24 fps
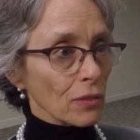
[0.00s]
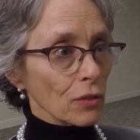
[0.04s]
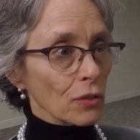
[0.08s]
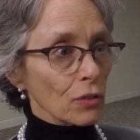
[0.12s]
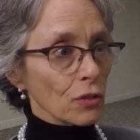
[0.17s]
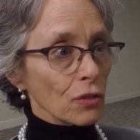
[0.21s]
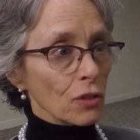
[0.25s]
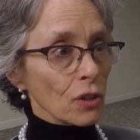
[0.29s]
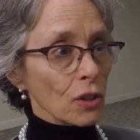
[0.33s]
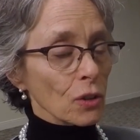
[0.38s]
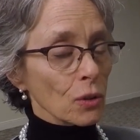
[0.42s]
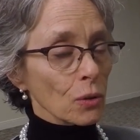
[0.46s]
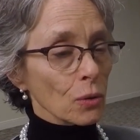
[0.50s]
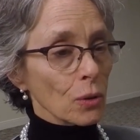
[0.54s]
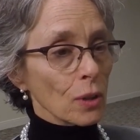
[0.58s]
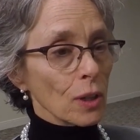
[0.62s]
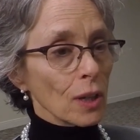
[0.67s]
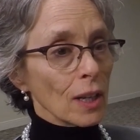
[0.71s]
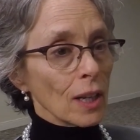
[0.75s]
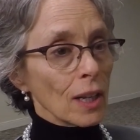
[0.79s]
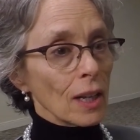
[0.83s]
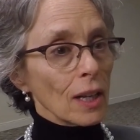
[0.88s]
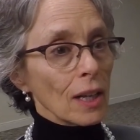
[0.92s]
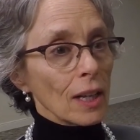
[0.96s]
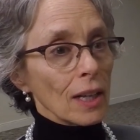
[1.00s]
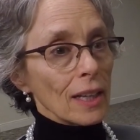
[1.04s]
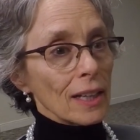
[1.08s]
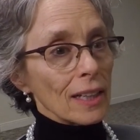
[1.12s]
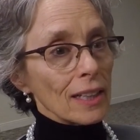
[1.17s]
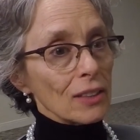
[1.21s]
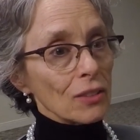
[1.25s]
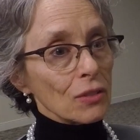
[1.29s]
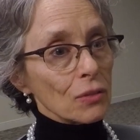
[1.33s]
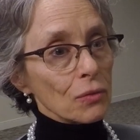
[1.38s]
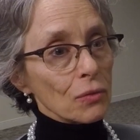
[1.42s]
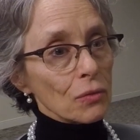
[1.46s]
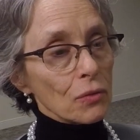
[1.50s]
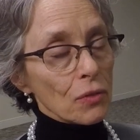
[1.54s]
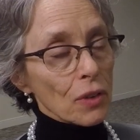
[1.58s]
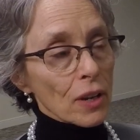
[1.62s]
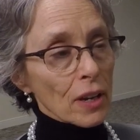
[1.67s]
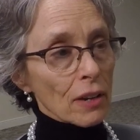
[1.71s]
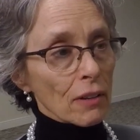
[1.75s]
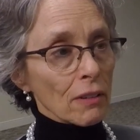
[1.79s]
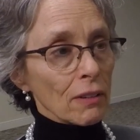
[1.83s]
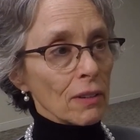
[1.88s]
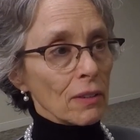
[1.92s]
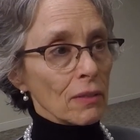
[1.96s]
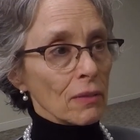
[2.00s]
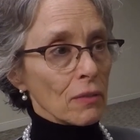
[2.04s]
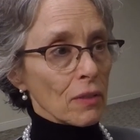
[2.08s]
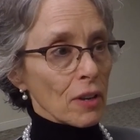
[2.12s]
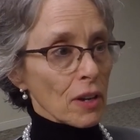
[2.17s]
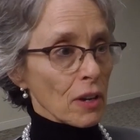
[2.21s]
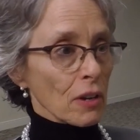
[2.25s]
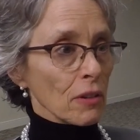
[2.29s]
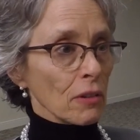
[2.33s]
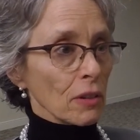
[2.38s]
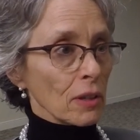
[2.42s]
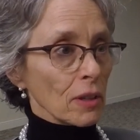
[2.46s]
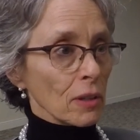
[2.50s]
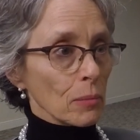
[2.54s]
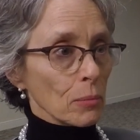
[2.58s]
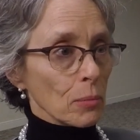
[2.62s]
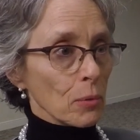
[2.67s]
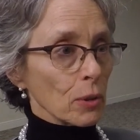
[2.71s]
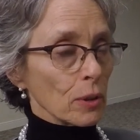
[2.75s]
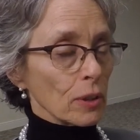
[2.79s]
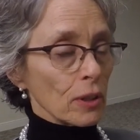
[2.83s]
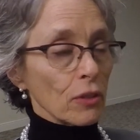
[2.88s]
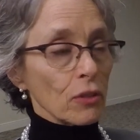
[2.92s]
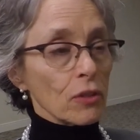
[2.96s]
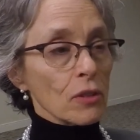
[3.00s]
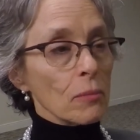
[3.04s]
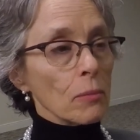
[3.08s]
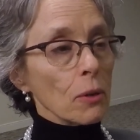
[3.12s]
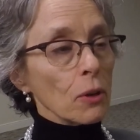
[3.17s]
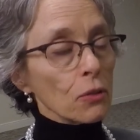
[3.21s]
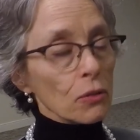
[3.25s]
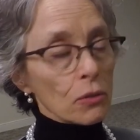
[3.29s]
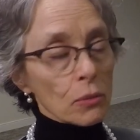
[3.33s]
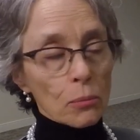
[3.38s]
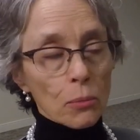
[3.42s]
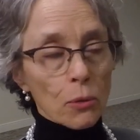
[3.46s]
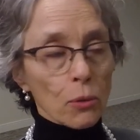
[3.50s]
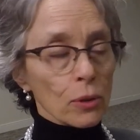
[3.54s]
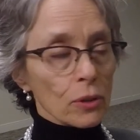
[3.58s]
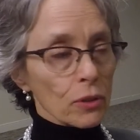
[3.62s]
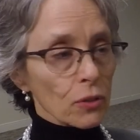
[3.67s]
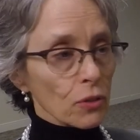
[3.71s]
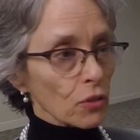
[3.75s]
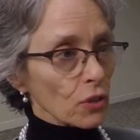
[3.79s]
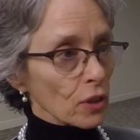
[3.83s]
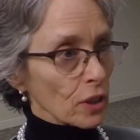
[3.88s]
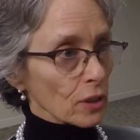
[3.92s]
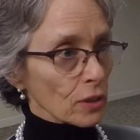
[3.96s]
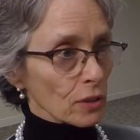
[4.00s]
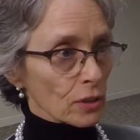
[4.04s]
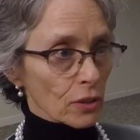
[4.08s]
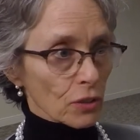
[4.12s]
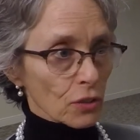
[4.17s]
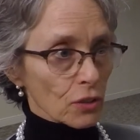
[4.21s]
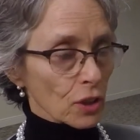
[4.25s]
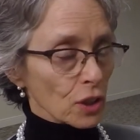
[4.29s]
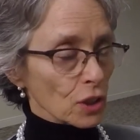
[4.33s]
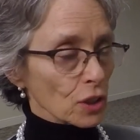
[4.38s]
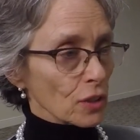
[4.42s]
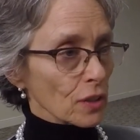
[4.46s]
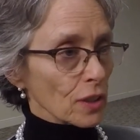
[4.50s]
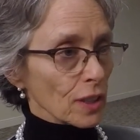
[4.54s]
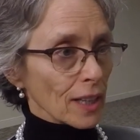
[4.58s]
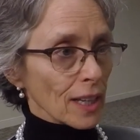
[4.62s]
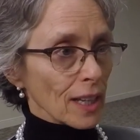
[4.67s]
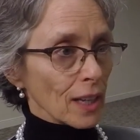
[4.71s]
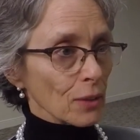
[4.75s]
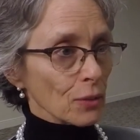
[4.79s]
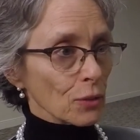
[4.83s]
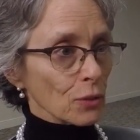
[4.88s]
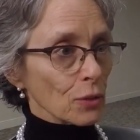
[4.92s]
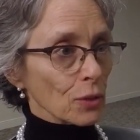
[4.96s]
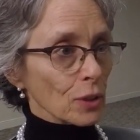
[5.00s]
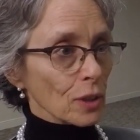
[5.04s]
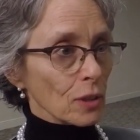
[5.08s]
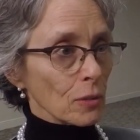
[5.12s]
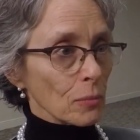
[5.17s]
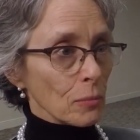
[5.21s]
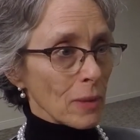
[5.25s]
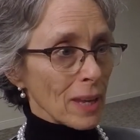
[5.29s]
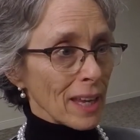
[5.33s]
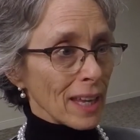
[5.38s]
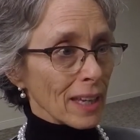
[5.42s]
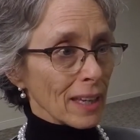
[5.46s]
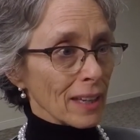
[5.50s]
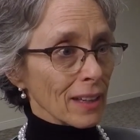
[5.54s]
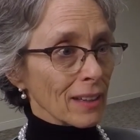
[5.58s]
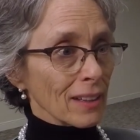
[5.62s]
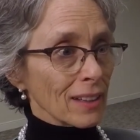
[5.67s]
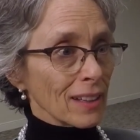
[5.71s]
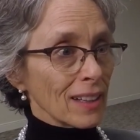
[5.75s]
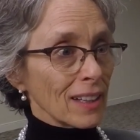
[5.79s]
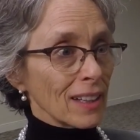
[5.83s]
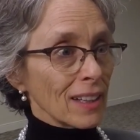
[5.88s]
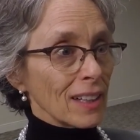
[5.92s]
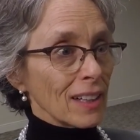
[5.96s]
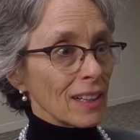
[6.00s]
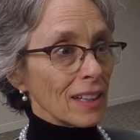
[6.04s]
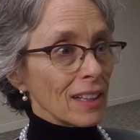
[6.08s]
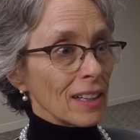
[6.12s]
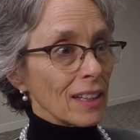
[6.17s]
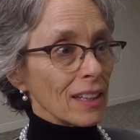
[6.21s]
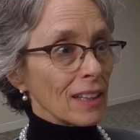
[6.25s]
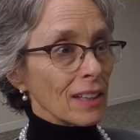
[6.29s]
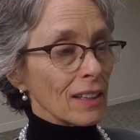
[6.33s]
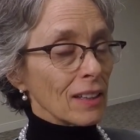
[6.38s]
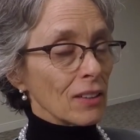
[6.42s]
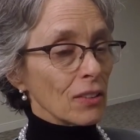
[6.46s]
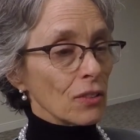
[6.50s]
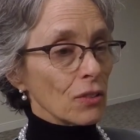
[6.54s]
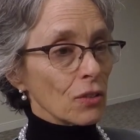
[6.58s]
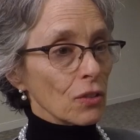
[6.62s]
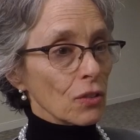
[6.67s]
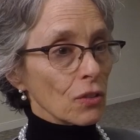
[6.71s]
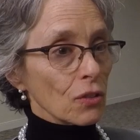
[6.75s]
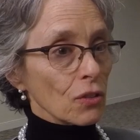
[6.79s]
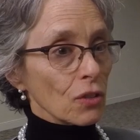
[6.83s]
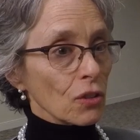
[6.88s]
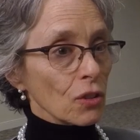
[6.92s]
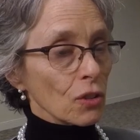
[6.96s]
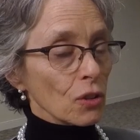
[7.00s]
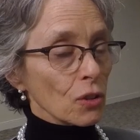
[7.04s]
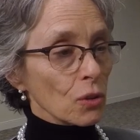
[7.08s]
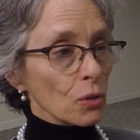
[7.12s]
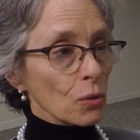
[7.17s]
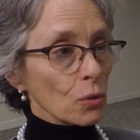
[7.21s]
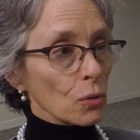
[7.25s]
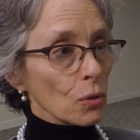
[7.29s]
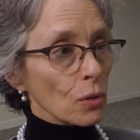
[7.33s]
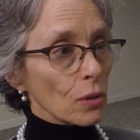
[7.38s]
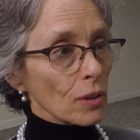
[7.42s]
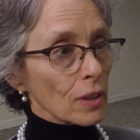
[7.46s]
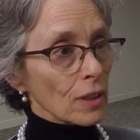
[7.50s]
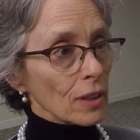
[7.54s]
So it's very, very important. It's the most important single decision that Council can make, is to